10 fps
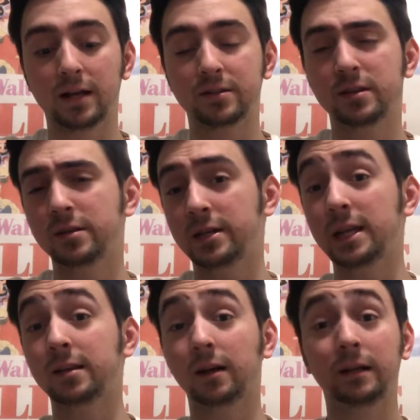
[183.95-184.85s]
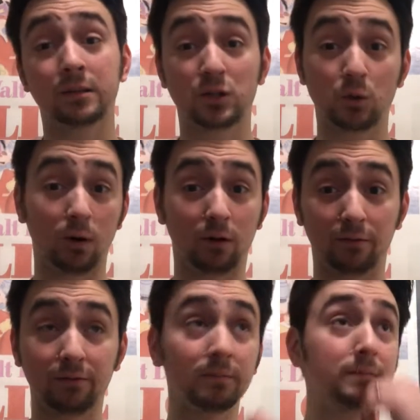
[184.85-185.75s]
That's in Teen Titans
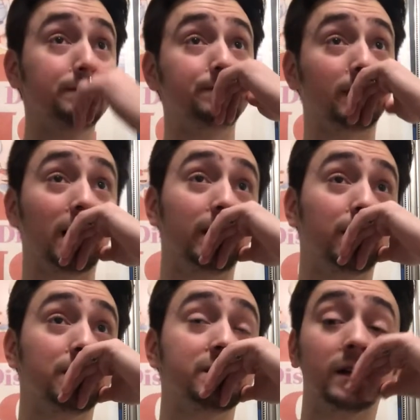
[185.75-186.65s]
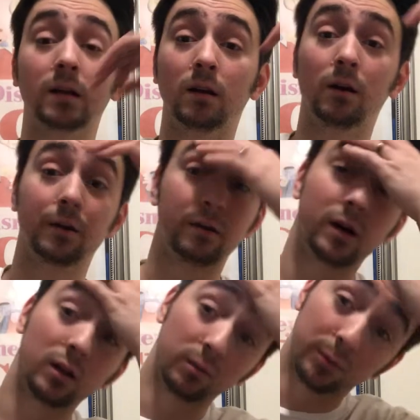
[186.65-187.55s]
12. I know it's like an
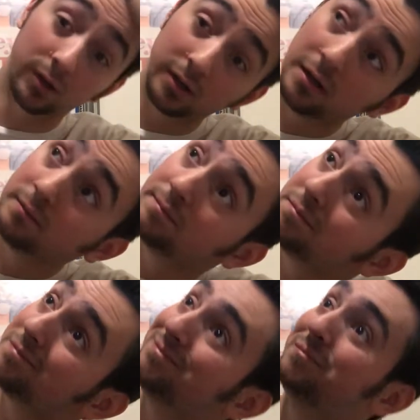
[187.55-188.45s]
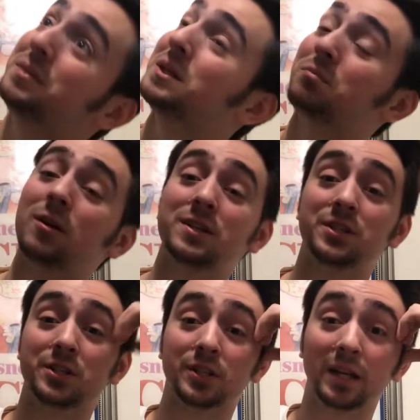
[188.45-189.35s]
$100 book, but the price
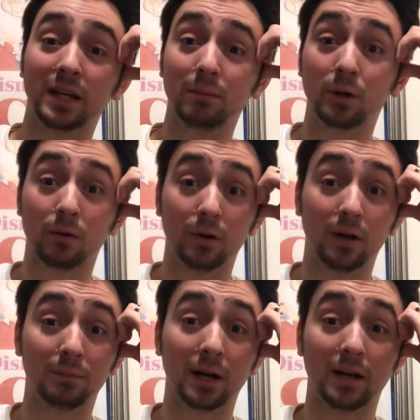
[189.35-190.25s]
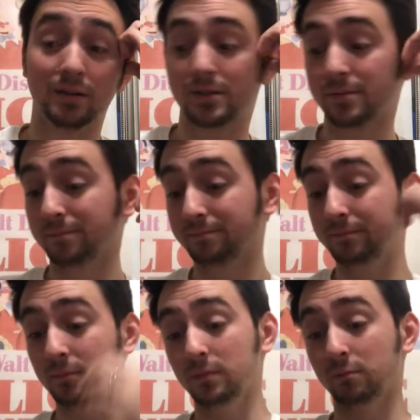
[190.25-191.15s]
is just going to keep going up, guys.
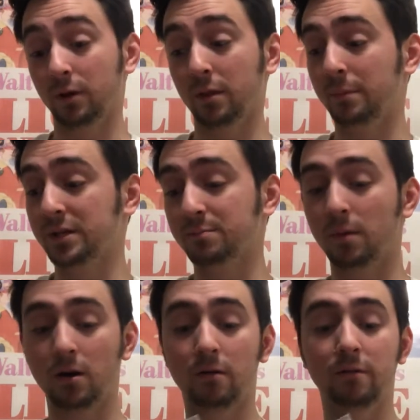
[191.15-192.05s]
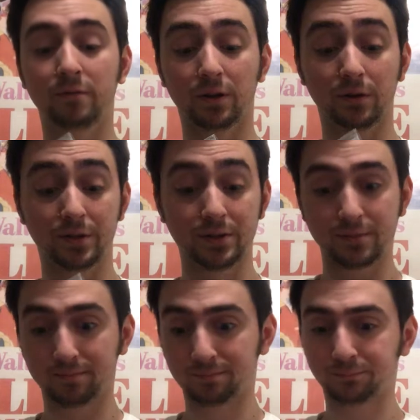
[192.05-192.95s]
One of the best modern villains.